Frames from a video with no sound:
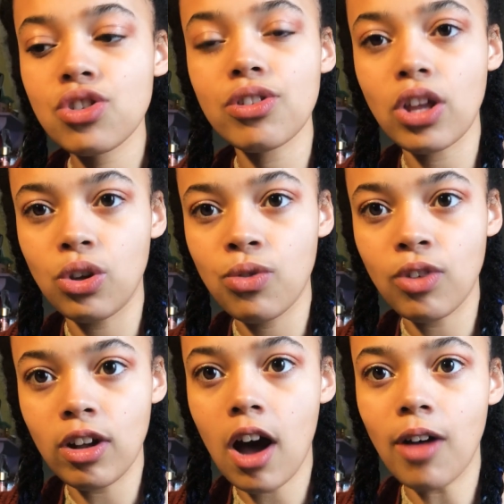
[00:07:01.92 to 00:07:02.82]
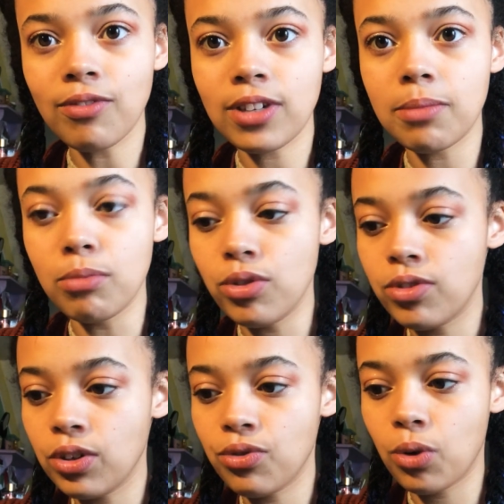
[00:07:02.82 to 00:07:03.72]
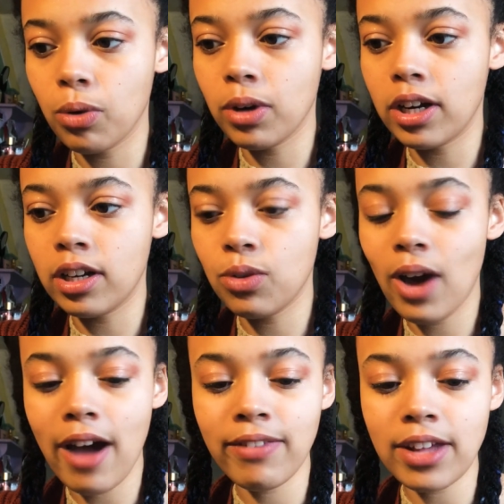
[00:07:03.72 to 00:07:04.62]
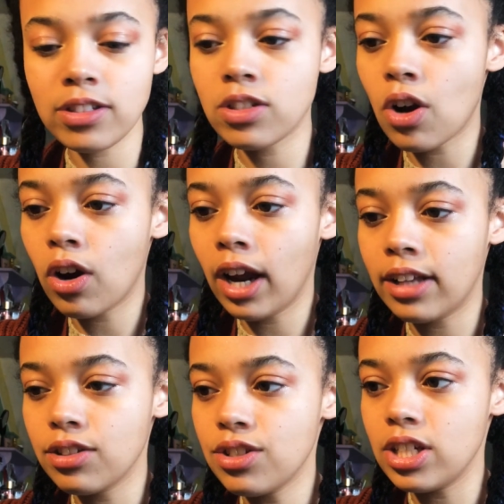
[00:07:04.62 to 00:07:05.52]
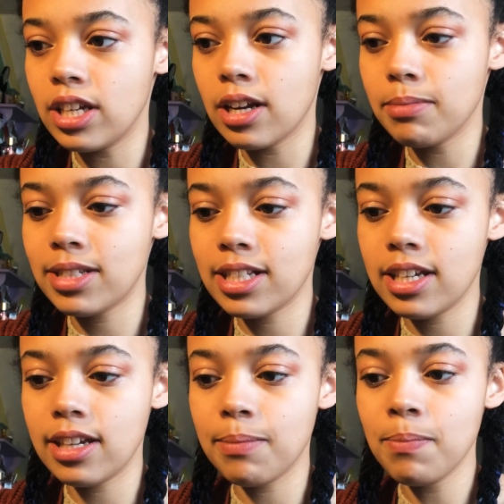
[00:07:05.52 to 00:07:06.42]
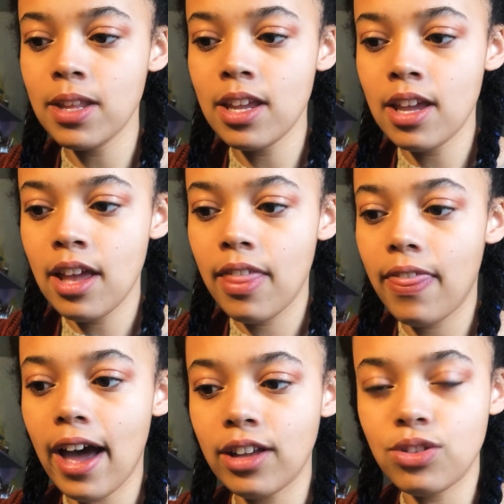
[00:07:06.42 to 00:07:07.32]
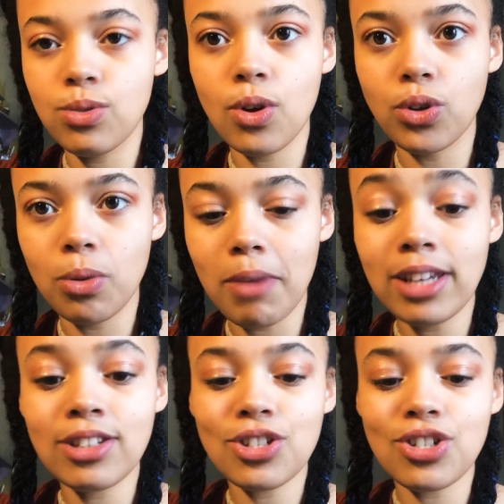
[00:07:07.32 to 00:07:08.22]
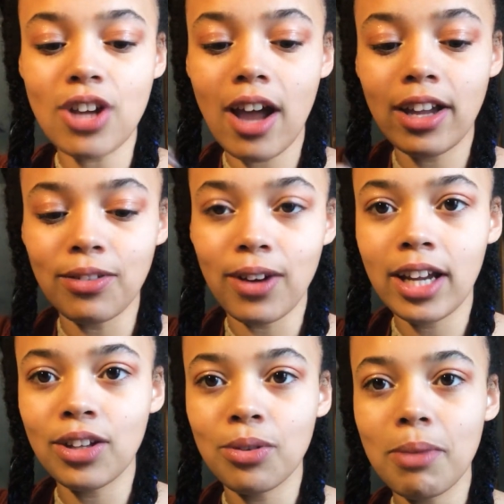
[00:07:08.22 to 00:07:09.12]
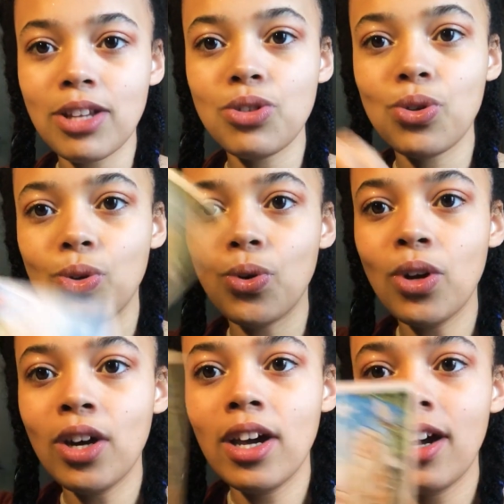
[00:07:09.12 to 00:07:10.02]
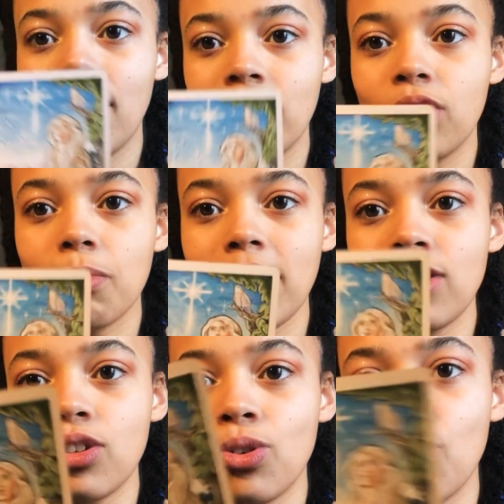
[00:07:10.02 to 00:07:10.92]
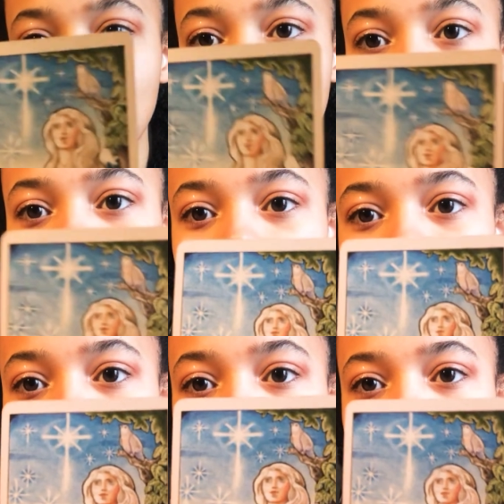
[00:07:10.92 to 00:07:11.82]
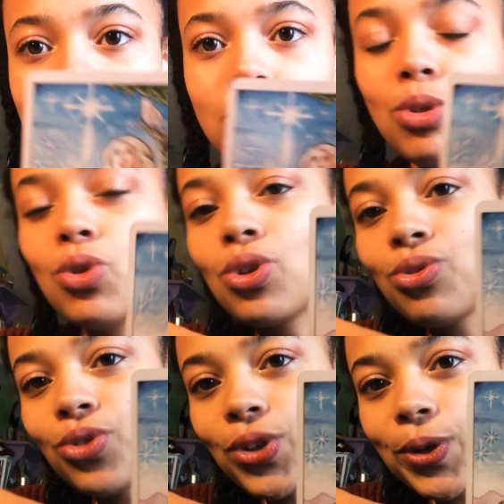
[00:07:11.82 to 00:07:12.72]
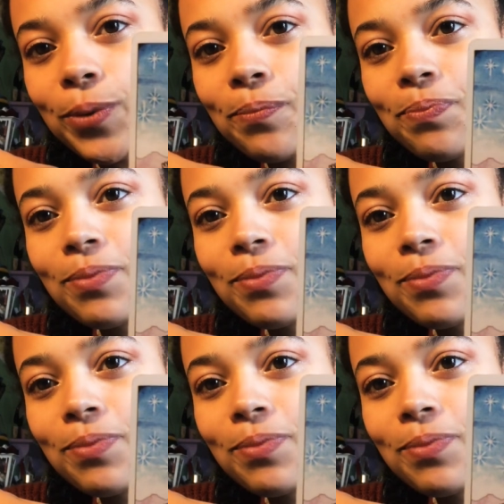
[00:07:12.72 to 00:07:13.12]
sure that you feel confident moving forward. You have that star energy, and I'm seeing that, you know, you're meant to shine, right? You're meant to be that beautiful,